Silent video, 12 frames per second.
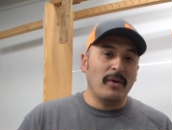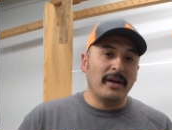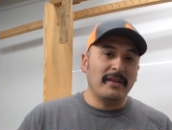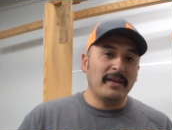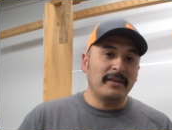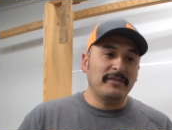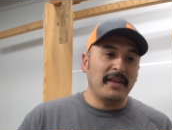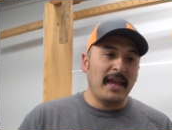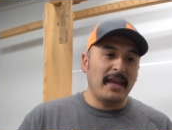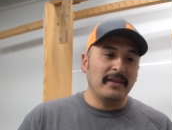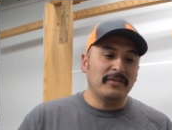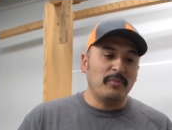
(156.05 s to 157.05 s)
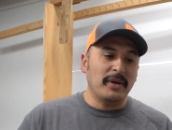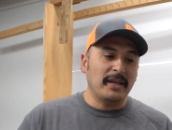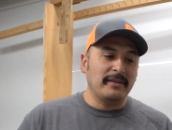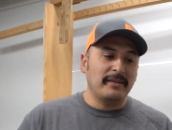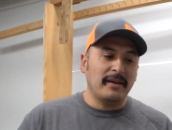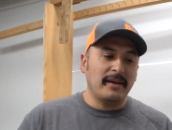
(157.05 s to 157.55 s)
one of these days,
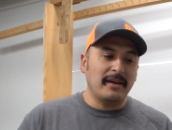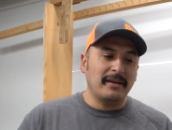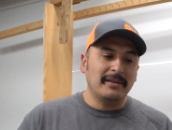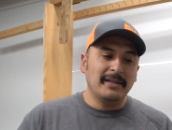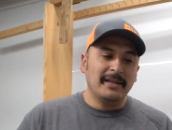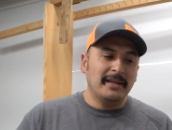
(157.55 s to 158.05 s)
but uh,